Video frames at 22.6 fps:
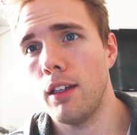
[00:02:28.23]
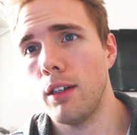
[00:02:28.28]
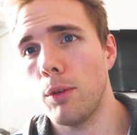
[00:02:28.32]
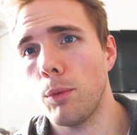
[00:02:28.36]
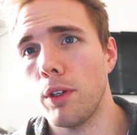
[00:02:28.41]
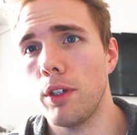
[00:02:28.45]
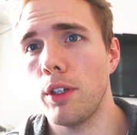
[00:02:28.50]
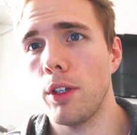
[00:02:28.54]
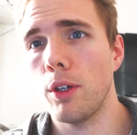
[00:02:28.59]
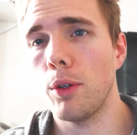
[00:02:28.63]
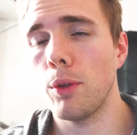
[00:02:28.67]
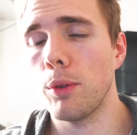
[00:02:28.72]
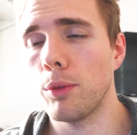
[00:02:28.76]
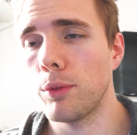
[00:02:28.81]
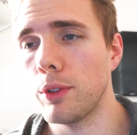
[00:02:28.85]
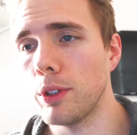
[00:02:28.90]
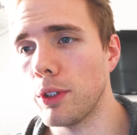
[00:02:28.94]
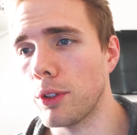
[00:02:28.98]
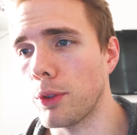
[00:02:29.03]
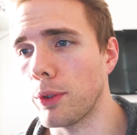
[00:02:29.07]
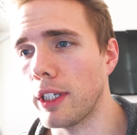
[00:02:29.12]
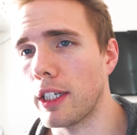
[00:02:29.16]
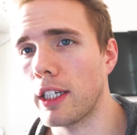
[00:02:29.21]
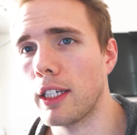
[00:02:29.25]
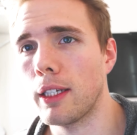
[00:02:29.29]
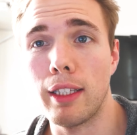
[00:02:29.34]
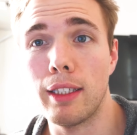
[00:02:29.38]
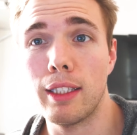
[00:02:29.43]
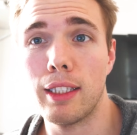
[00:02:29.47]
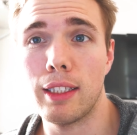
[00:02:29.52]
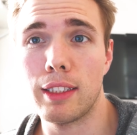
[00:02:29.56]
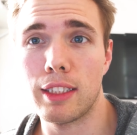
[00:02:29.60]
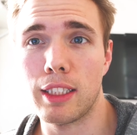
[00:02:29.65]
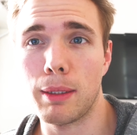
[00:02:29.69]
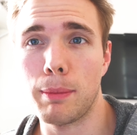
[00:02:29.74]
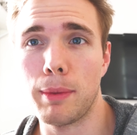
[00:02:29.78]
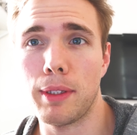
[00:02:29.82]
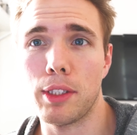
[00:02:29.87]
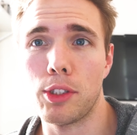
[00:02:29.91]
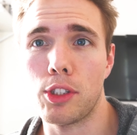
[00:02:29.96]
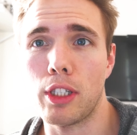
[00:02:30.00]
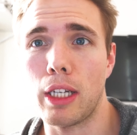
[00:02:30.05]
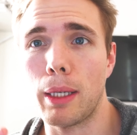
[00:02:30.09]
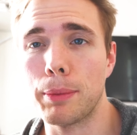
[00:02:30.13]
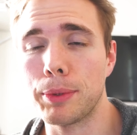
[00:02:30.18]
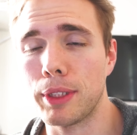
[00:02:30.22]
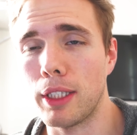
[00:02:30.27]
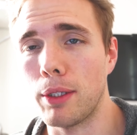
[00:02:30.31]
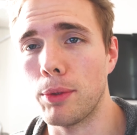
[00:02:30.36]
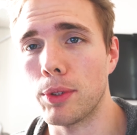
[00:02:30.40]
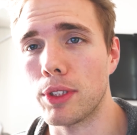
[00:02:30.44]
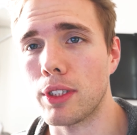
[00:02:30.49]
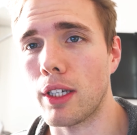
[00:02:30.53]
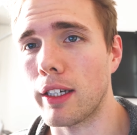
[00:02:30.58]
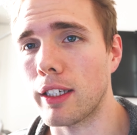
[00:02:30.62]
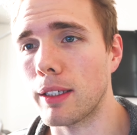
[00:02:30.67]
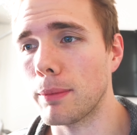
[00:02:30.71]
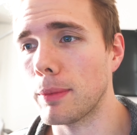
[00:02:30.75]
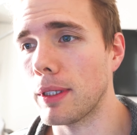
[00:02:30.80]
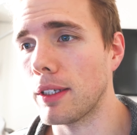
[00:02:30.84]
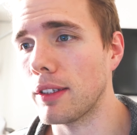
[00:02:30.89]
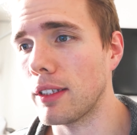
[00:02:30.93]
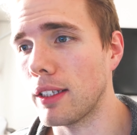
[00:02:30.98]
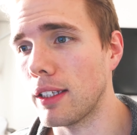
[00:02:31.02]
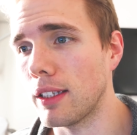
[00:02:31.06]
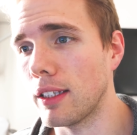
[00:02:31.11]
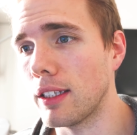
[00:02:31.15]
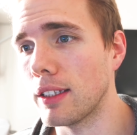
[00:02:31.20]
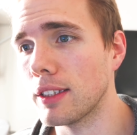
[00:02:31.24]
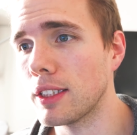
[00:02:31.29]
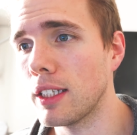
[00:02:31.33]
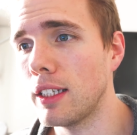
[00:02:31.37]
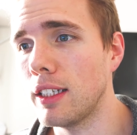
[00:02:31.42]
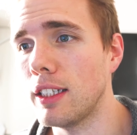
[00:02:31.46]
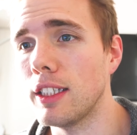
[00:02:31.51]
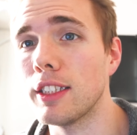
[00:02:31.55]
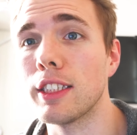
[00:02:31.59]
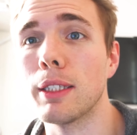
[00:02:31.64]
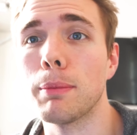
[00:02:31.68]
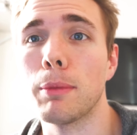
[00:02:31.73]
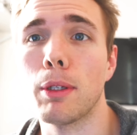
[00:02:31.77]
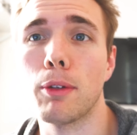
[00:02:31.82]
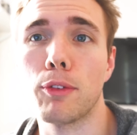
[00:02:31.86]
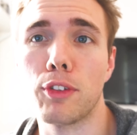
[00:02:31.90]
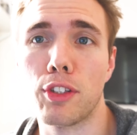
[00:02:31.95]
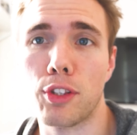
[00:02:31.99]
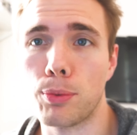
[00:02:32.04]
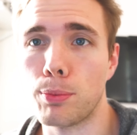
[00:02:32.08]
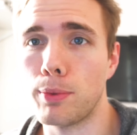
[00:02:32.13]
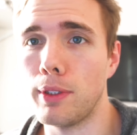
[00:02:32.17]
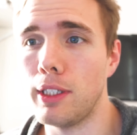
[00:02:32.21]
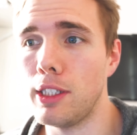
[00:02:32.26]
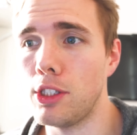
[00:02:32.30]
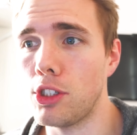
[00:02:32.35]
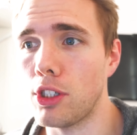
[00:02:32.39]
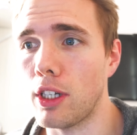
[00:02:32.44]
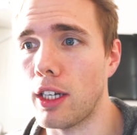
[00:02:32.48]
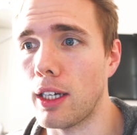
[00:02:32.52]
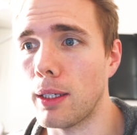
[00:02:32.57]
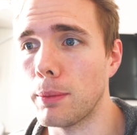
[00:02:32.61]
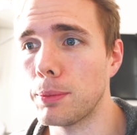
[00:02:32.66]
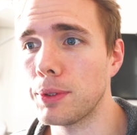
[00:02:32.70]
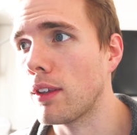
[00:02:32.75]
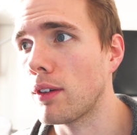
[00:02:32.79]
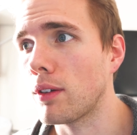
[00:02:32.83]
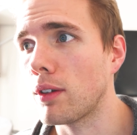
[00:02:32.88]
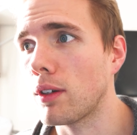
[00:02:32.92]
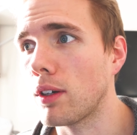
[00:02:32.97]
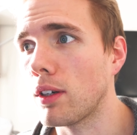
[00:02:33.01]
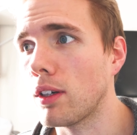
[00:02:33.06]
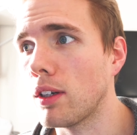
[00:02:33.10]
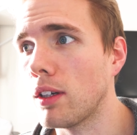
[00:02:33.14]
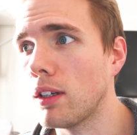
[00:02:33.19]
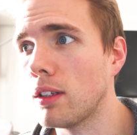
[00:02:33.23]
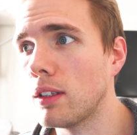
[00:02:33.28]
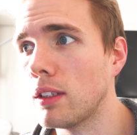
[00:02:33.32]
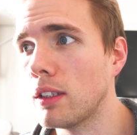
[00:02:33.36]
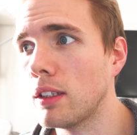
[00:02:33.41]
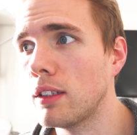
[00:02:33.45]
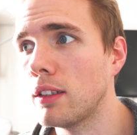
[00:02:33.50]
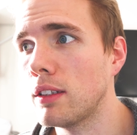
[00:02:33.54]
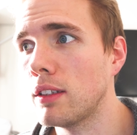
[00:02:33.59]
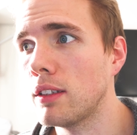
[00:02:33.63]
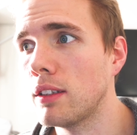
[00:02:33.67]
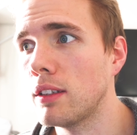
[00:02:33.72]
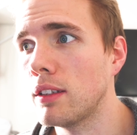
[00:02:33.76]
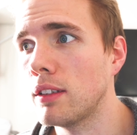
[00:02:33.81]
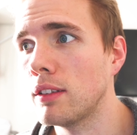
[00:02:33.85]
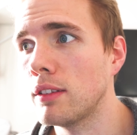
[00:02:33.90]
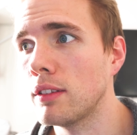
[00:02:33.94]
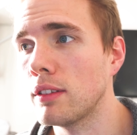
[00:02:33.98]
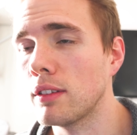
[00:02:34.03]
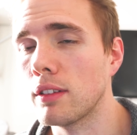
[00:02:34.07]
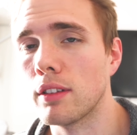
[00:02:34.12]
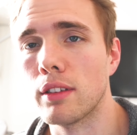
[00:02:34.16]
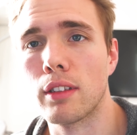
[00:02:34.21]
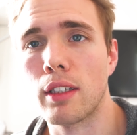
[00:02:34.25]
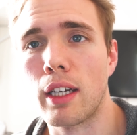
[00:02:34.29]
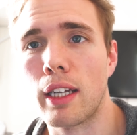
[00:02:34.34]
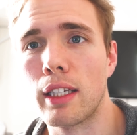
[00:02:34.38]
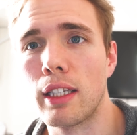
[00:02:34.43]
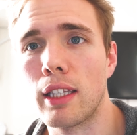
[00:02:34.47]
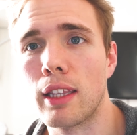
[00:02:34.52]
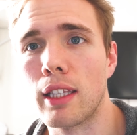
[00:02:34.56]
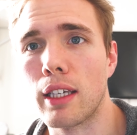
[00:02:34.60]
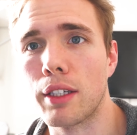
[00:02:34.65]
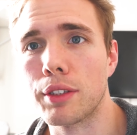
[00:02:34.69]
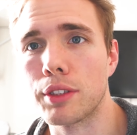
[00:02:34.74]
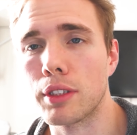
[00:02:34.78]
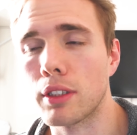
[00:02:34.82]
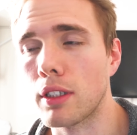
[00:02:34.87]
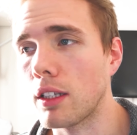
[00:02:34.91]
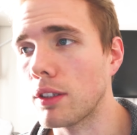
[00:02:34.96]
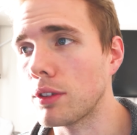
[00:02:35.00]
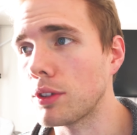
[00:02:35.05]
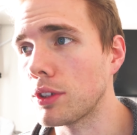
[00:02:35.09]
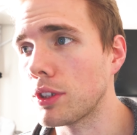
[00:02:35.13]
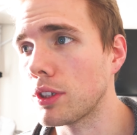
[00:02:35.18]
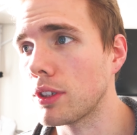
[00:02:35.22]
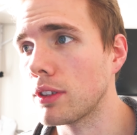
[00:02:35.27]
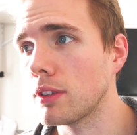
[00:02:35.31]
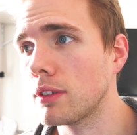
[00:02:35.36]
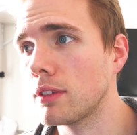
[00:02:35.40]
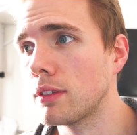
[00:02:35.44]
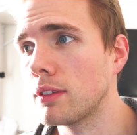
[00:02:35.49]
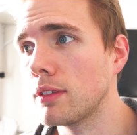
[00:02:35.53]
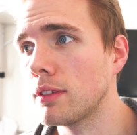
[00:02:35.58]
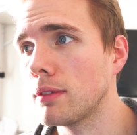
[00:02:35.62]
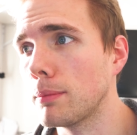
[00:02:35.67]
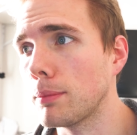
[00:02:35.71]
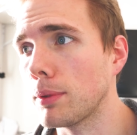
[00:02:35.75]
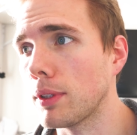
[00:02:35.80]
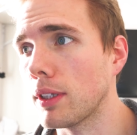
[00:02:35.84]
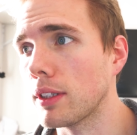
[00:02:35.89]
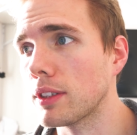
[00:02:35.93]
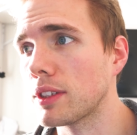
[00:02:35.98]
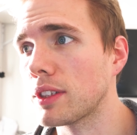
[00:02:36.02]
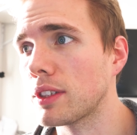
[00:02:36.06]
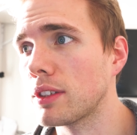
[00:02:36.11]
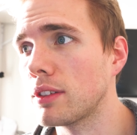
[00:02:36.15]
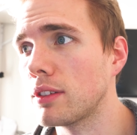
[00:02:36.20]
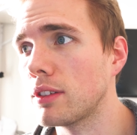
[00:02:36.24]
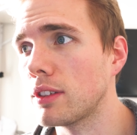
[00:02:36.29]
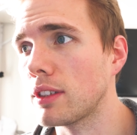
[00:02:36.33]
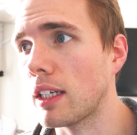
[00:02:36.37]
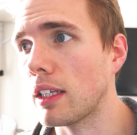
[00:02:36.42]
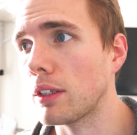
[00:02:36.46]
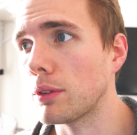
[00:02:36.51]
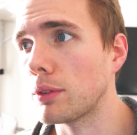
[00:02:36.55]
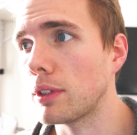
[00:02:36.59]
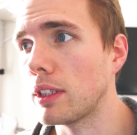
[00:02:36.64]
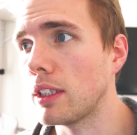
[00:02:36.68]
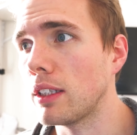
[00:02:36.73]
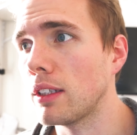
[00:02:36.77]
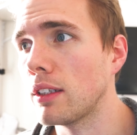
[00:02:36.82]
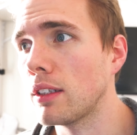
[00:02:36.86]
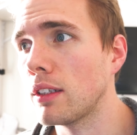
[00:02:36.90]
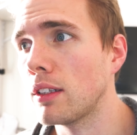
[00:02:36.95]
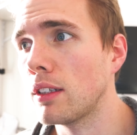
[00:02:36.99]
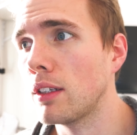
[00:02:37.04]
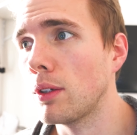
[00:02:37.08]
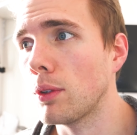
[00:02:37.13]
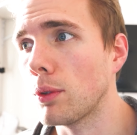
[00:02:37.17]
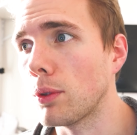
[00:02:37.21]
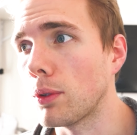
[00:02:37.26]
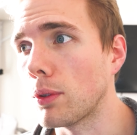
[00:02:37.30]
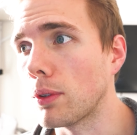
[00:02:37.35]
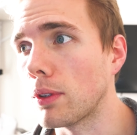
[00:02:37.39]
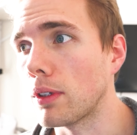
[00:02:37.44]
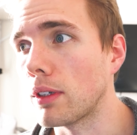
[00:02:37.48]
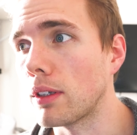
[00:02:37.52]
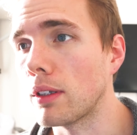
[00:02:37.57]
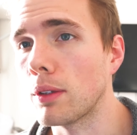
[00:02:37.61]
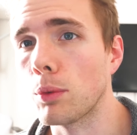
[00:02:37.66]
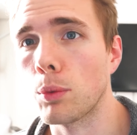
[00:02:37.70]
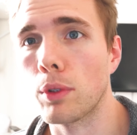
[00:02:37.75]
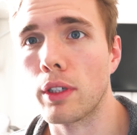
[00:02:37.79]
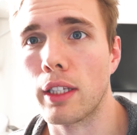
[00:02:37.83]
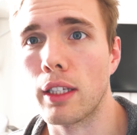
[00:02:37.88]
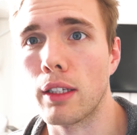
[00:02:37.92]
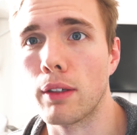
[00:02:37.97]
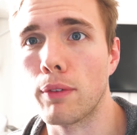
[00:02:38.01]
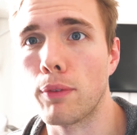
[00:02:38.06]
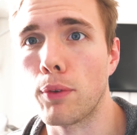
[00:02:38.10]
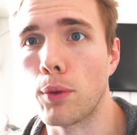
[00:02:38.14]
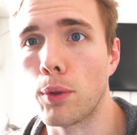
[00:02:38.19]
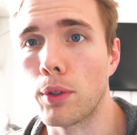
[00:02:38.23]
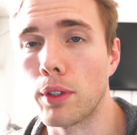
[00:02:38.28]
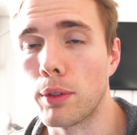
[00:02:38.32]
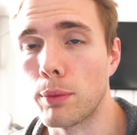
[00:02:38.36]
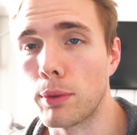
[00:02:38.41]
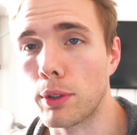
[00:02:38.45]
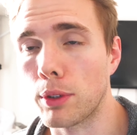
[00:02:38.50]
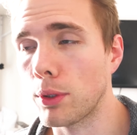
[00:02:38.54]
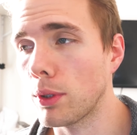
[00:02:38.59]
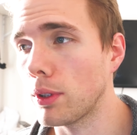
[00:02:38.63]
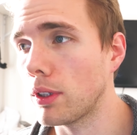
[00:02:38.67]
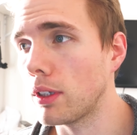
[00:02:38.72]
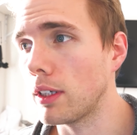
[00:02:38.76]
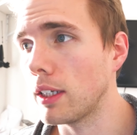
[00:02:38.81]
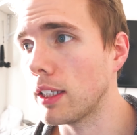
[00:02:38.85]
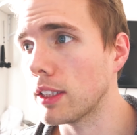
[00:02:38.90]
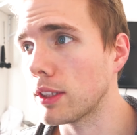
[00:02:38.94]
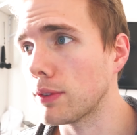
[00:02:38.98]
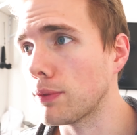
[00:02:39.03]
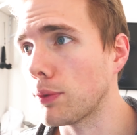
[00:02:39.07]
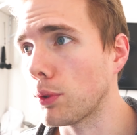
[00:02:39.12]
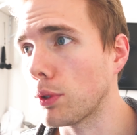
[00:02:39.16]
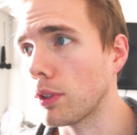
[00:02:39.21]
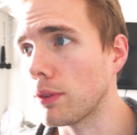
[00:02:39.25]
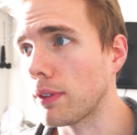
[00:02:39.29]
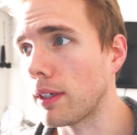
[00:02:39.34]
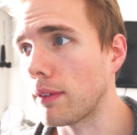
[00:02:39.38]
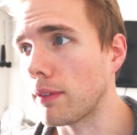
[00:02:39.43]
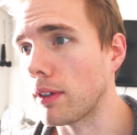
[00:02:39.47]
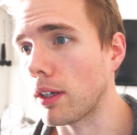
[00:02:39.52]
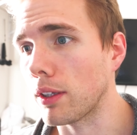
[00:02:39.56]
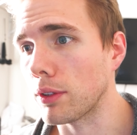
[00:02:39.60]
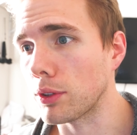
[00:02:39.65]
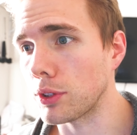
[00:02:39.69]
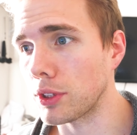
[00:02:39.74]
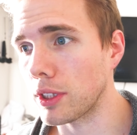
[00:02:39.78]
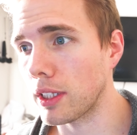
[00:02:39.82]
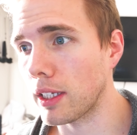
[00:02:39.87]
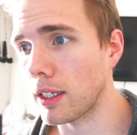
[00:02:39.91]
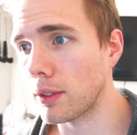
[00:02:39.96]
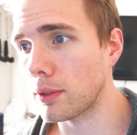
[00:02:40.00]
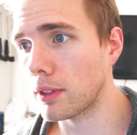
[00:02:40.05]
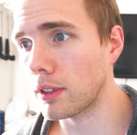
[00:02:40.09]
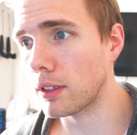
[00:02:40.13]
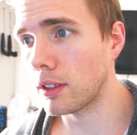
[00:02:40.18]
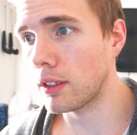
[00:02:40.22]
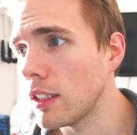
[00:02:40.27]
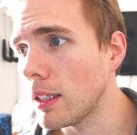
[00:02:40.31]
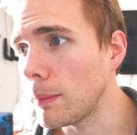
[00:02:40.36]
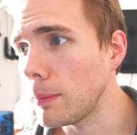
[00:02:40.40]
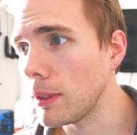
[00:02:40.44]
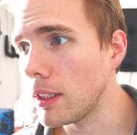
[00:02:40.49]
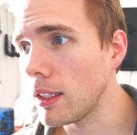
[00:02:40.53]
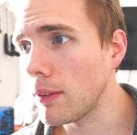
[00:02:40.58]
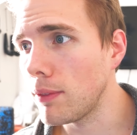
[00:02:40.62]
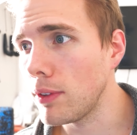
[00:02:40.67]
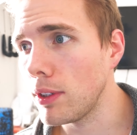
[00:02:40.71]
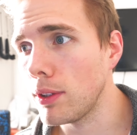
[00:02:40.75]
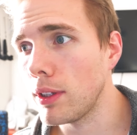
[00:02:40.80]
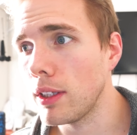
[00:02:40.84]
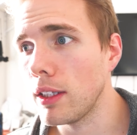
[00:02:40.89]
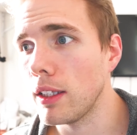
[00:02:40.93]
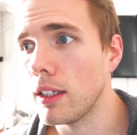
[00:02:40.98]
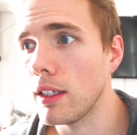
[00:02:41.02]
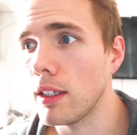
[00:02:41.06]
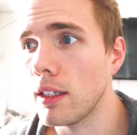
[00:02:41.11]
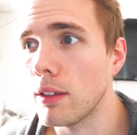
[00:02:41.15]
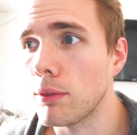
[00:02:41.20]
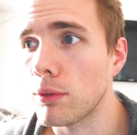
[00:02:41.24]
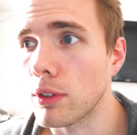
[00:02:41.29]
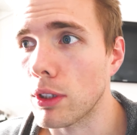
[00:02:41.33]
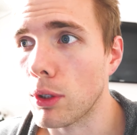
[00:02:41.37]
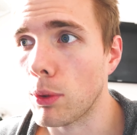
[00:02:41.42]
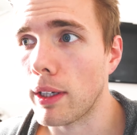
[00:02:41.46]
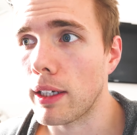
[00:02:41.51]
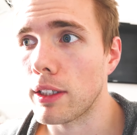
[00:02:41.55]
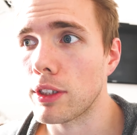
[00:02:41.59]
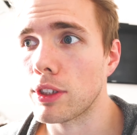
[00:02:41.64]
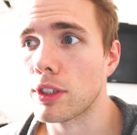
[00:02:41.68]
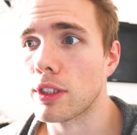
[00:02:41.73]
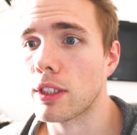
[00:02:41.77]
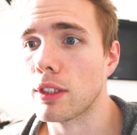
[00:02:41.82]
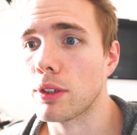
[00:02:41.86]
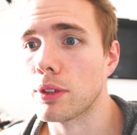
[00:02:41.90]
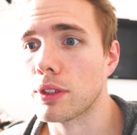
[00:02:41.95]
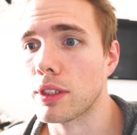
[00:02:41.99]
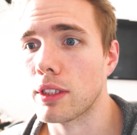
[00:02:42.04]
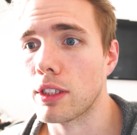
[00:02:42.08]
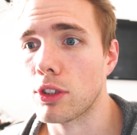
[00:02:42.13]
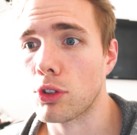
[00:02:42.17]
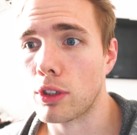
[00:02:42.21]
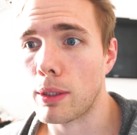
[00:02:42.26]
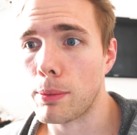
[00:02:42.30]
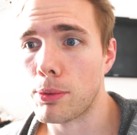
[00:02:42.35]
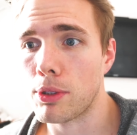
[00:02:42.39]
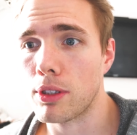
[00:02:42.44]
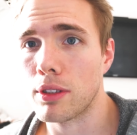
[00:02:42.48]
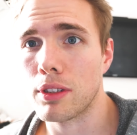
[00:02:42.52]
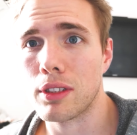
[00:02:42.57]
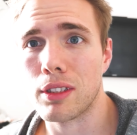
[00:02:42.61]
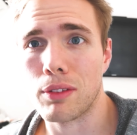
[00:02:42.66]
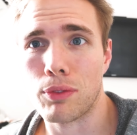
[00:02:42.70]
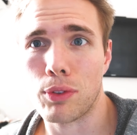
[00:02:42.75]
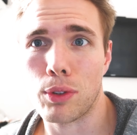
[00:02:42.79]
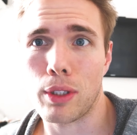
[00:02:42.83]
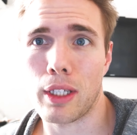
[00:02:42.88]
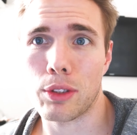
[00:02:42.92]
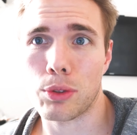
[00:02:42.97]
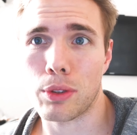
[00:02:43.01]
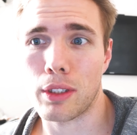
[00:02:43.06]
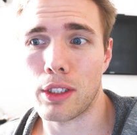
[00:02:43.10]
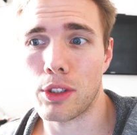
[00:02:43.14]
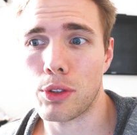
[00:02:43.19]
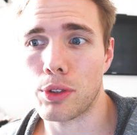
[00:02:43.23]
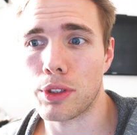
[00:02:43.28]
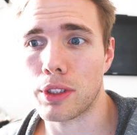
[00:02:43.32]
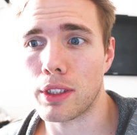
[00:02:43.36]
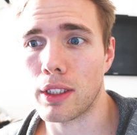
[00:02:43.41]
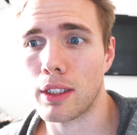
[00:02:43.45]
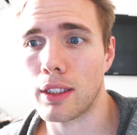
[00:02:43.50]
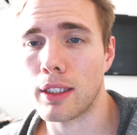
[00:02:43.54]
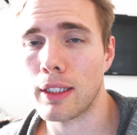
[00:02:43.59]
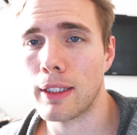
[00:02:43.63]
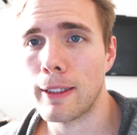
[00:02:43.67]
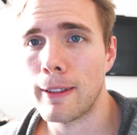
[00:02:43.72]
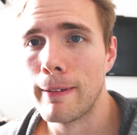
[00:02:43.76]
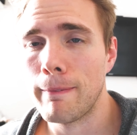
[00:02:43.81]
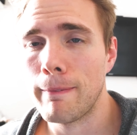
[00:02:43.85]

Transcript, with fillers: One note real quick, he did send me the jobs that he was talking about in this. He sent me over three jobs. They're all $90,000 plus salary or working for the recruiter is $45 an hour. Let me give you the required skills and descriptions if you guys are interested